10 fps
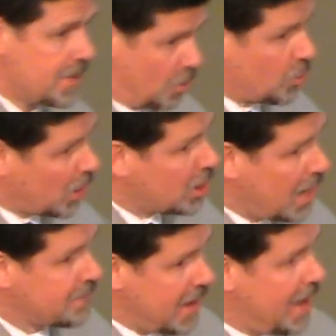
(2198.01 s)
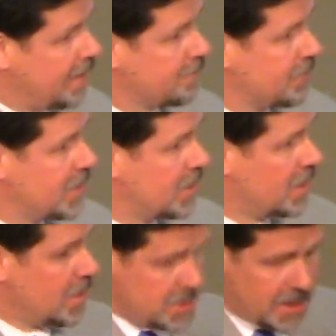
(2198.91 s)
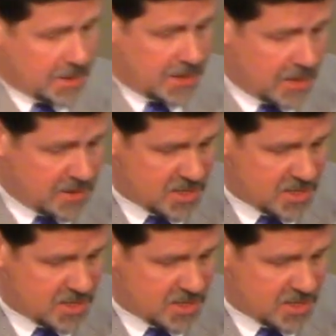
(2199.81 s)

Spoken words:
Go to work on that. You got a kid